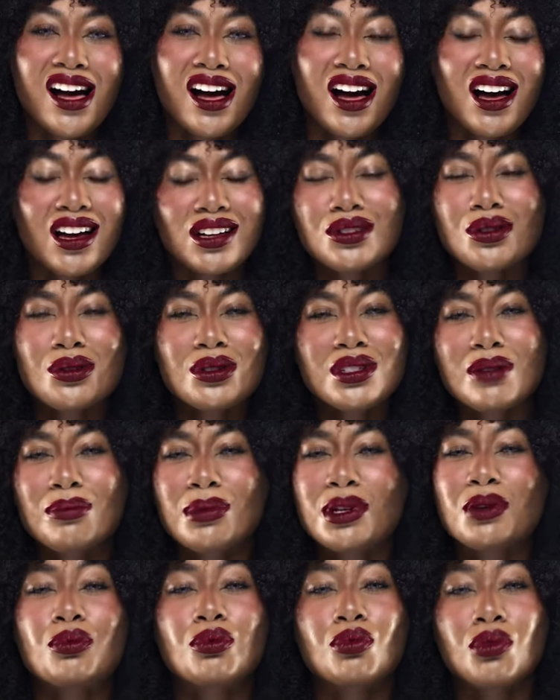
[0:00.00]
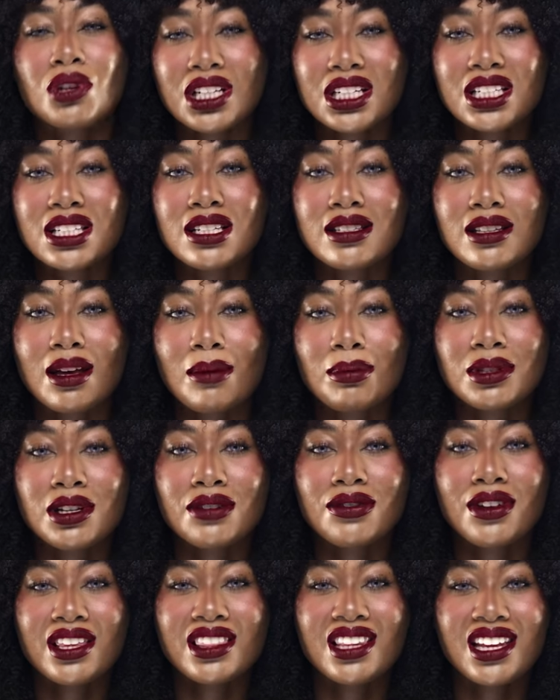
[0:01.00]
Hot tools can be really deceptive
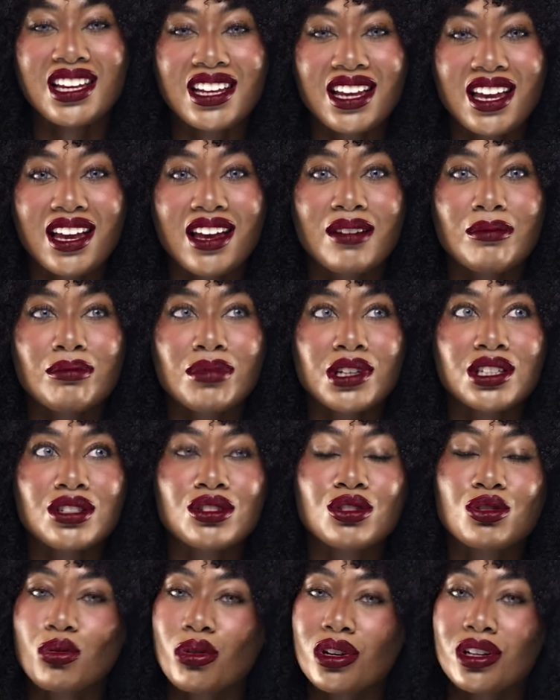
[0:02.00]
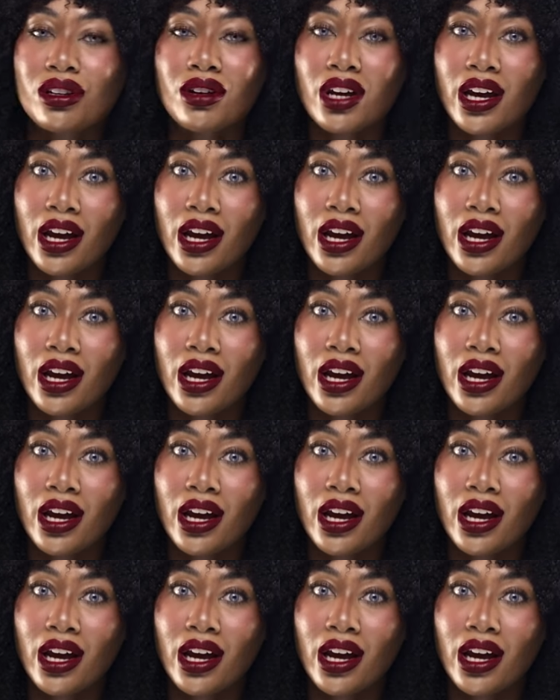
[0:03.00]
and they can be destroying your